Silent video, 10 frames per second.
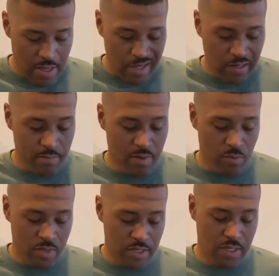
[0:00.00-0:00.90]
A little bit
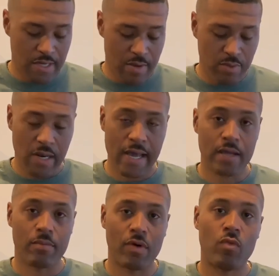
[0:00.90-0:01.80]
more done than I would
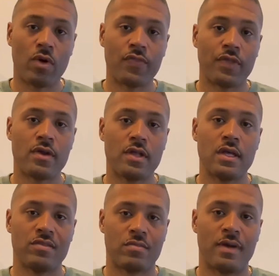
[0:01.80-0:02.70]
like, but 130
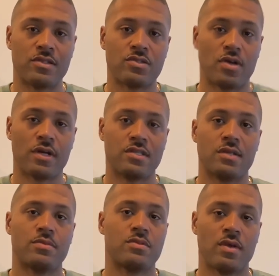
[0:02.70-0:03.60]
is about the target
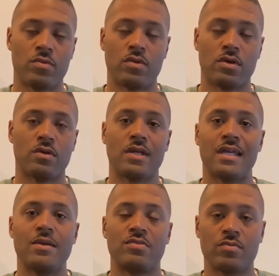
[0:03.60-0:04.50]
temperature where you want to go. That
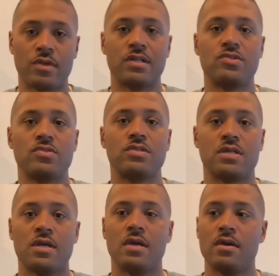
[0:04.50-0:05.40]
keeps you really
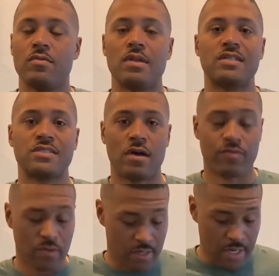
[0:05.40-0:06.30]
juicy, really soft,
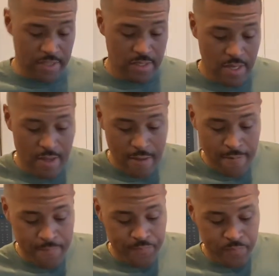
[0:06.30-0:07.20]
and really nice.
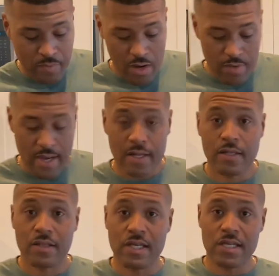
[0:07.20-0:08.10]
All right,
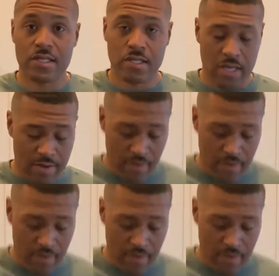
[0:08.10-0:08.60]
this, I've